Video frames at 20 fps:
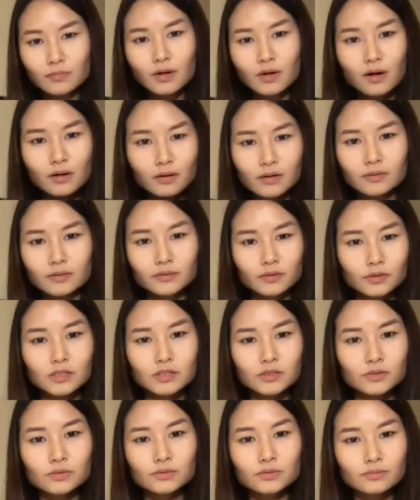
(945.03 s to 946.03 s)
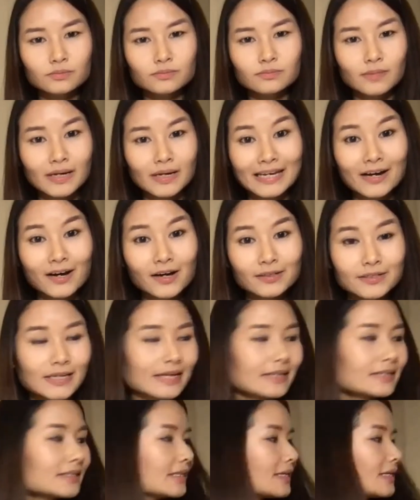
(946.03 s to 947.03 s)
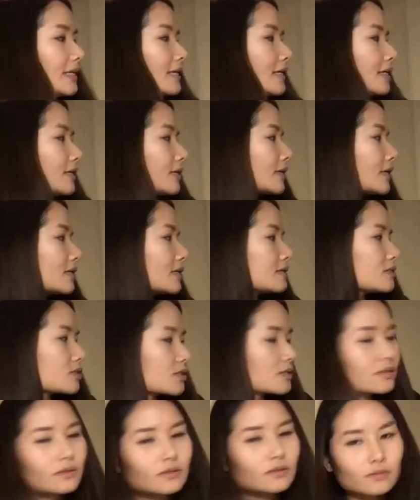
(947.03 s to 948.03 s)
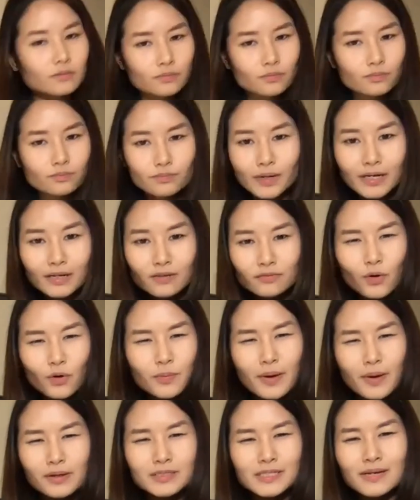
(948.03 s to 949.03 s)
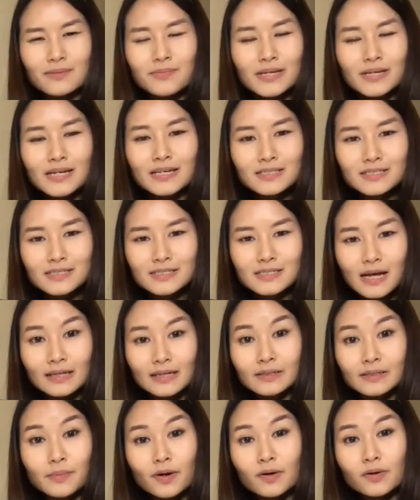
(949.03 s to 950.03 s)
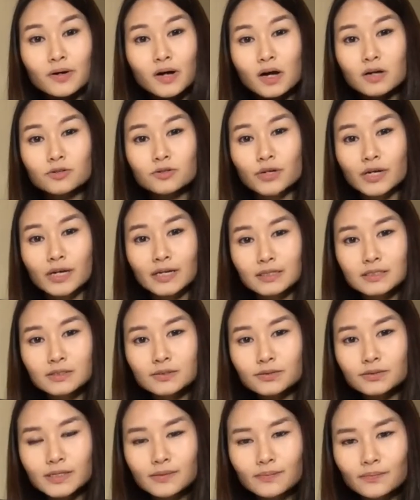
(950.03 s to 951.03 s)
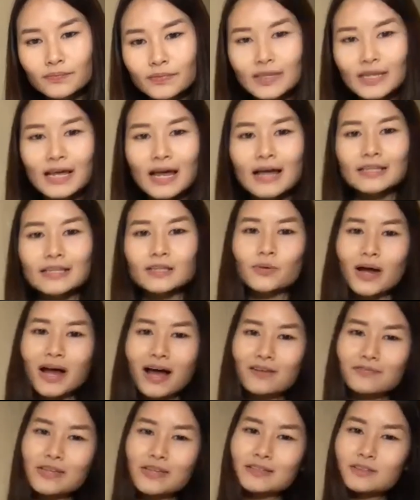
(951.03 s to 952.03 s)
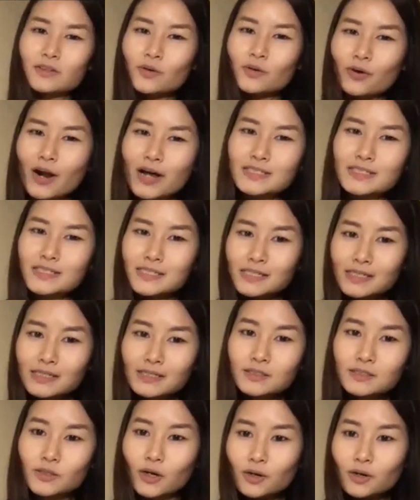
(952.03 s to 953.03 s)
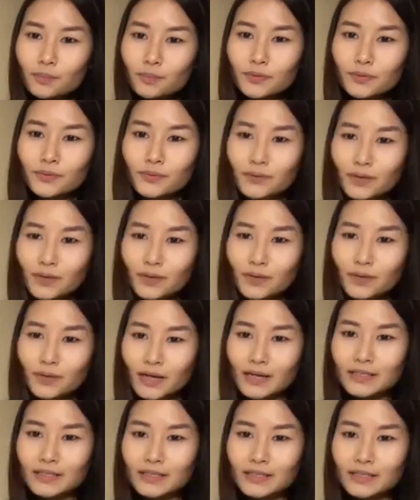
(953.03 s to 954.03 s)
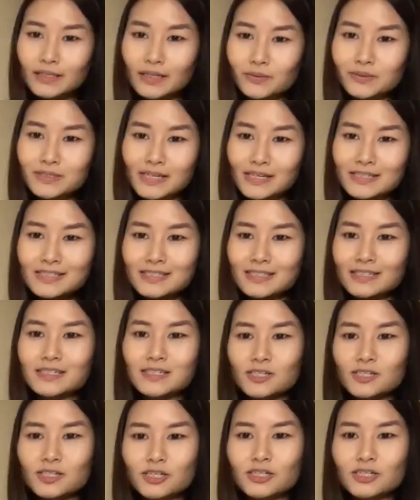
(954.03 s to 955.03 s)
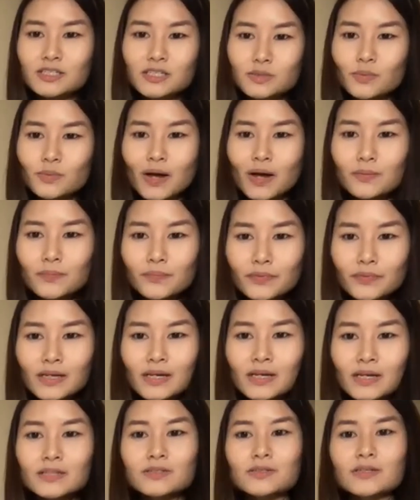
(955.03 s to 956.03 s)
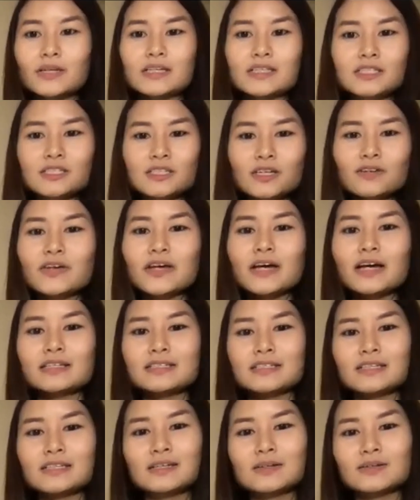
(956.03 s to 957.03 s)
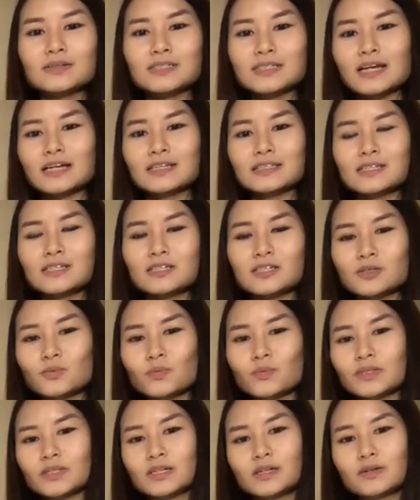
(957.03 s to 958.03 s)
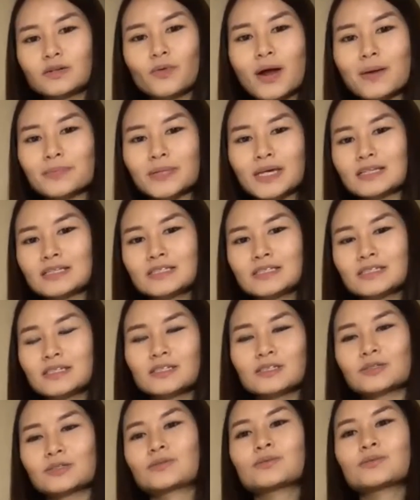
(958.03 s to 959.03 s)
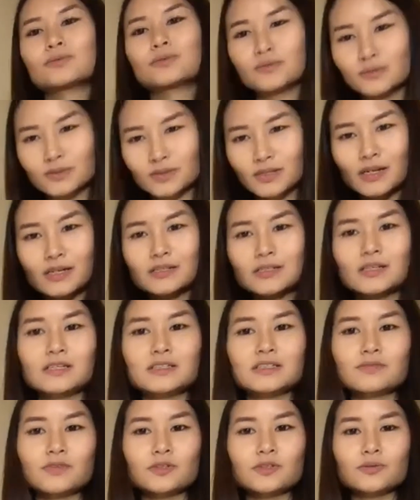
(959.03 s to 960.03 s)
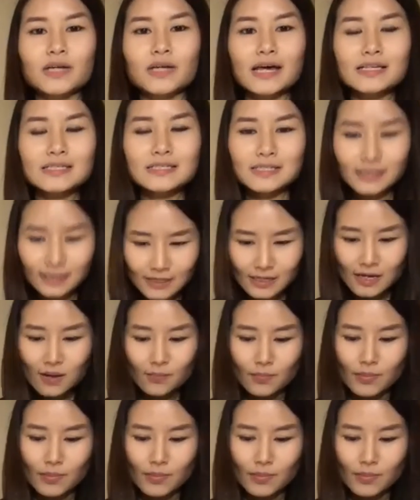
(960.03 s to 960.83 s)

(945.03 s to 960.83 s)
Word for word: uh, you need to make it hot again, you can just bake for about 10 minutes at about 180 degree, hmm. and then you have that crusty top, and then it will taste delicious as well. So you can serve it as a little side dish with a little ramekins to the individual guest. But